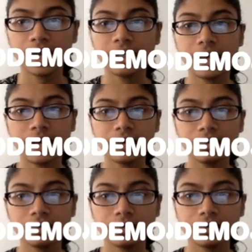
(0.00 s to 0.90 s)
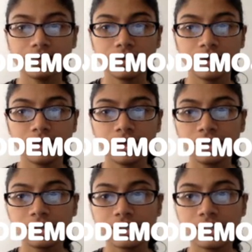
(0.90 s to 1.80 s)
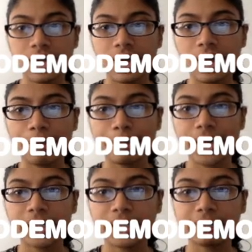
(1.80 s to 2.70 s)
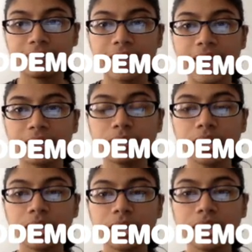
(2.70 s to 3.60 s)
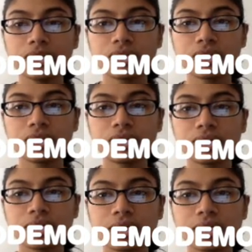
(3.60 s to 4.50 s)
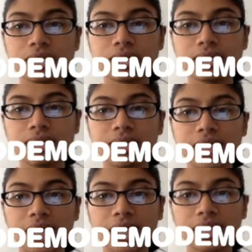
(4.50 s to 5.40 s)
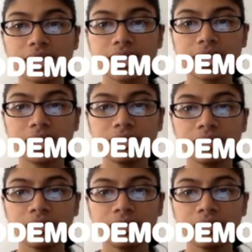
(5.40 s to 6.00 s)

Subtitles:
now you'll see that my name, Flying Monkey 2678, is here.